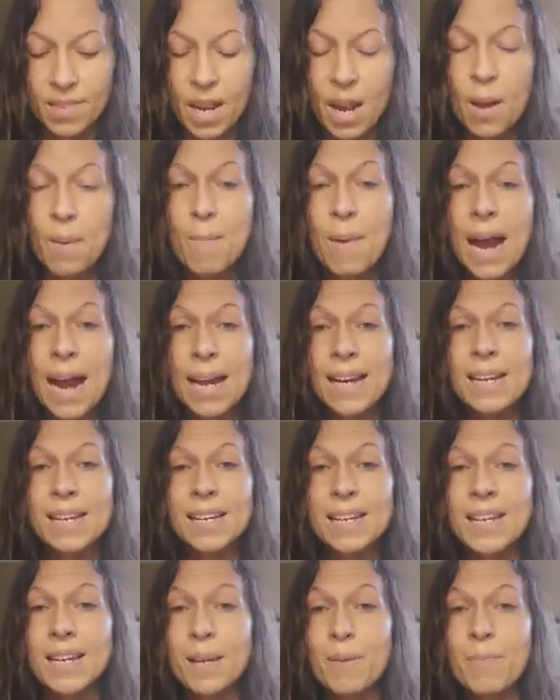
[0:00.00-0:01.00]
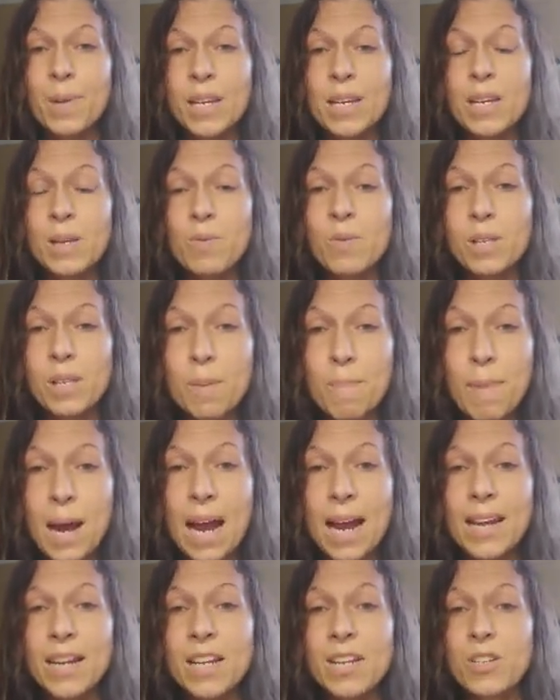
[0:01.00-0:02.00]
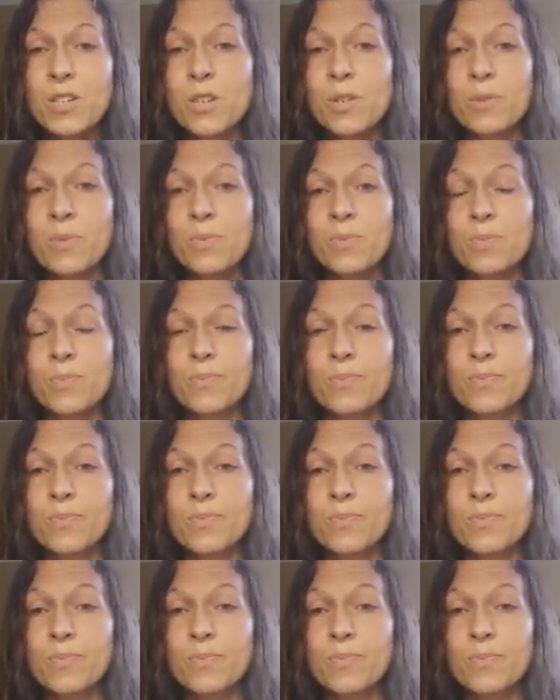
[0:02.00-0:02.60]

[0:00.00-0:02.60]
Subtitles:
Abide in him and he will abide in you.